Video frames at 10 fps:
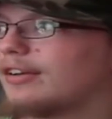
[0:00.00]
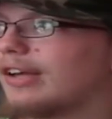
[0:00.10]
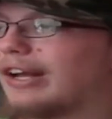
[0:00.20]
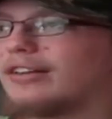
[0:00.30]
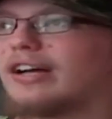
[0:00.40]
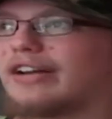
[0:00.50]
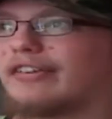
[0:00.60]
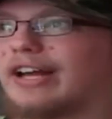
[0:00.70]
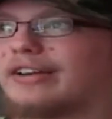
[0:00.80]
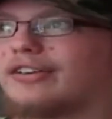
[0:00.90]
and a lot of
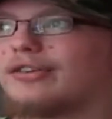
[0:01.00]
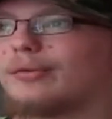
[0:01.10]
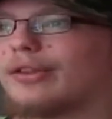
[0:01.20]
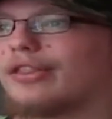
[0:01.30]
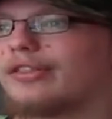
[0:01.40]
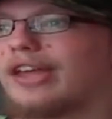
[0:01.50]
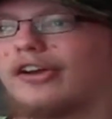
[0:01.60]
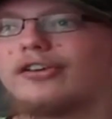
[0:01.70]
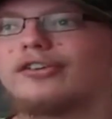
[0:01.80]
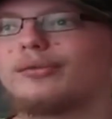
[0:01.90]
it had to do with
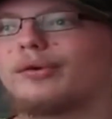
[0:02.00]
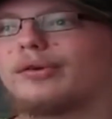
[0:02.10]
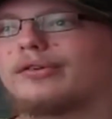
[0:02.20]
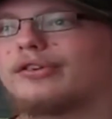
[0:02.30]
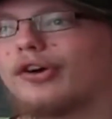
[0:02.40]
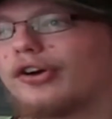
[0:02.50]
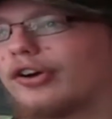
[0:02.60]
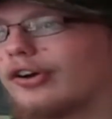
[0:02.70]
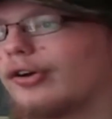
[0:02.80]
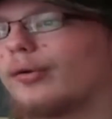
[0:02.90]
characters were
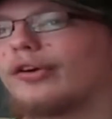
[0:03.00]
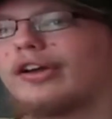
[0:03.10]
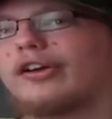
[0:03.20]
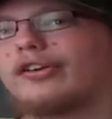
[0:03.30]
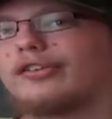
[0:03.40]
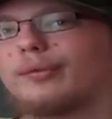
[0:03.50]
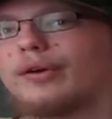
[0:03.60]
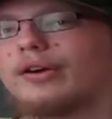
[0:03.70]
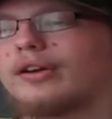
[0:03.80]
darker, or characters were